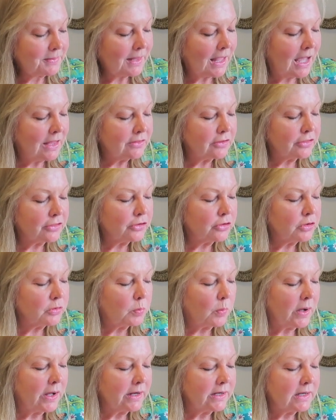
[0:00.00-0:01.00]
And the third
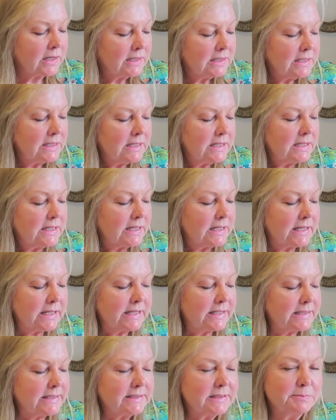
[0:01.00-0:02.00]
one
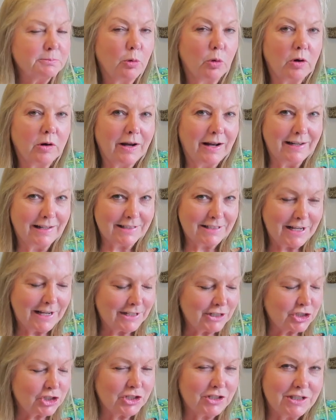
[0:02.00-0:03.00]
is more an
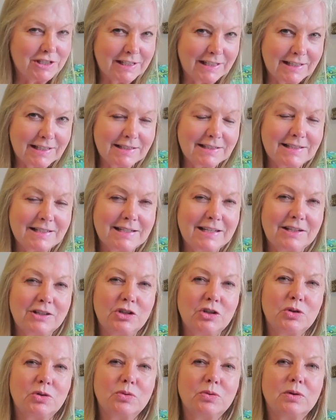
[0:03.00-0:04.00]
intention to
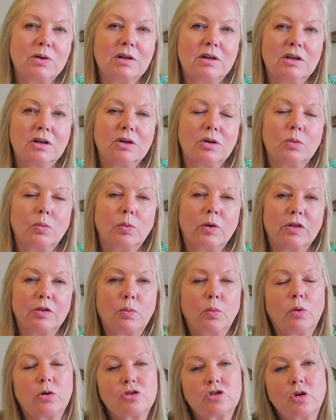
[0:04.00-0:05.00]
continue with
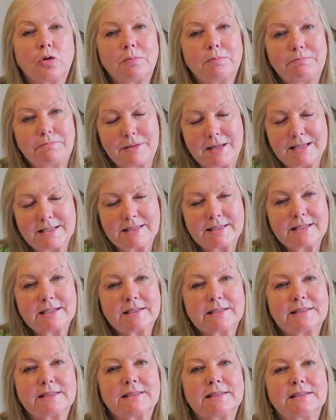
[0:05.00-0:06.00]
wardrobe
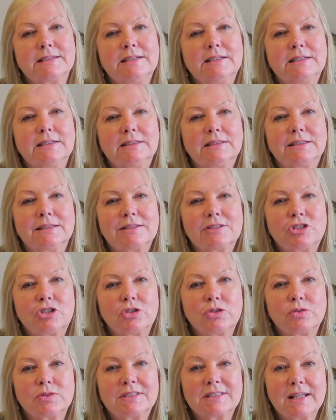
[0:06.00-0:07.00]
basics,
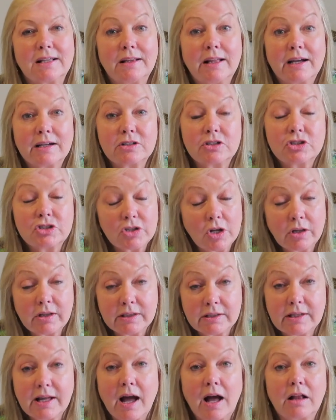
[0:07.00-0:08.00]
to select
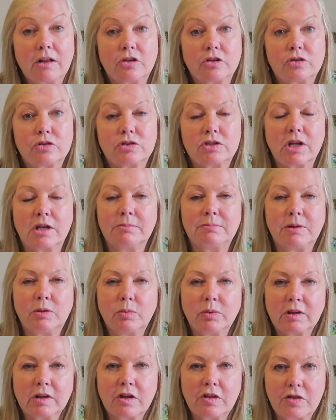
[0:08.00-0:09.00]
solid colors and be
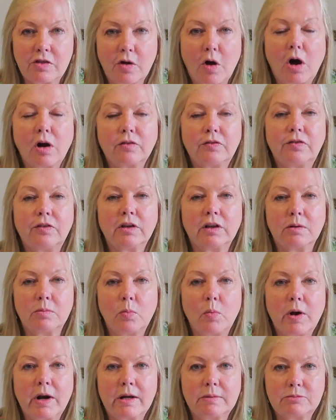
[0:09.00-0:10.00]
really thoughtful in
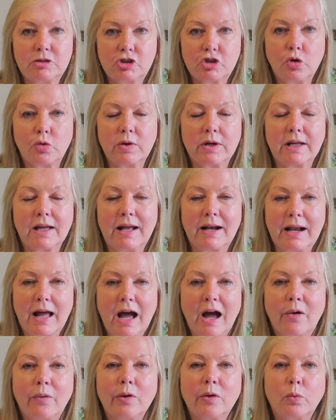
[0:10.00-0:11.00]
what I'm sewing and
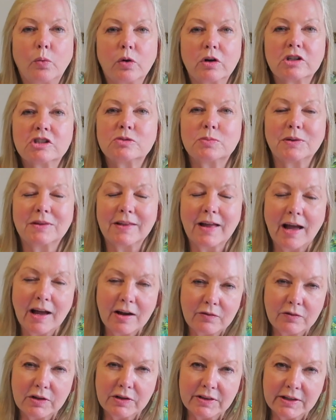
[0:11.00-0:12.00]
how it works with
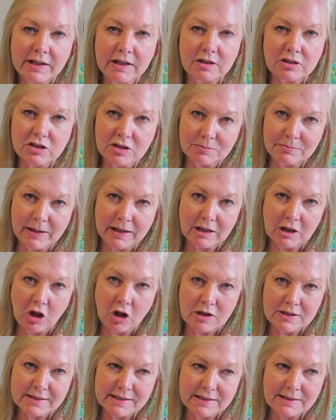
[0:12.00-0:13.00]
everything else in my
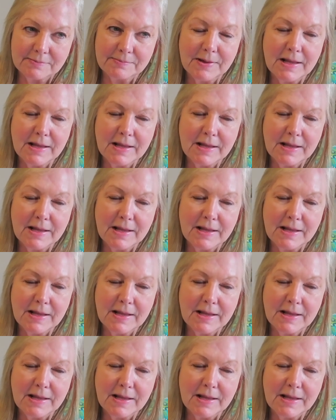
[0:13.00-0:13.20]
closet.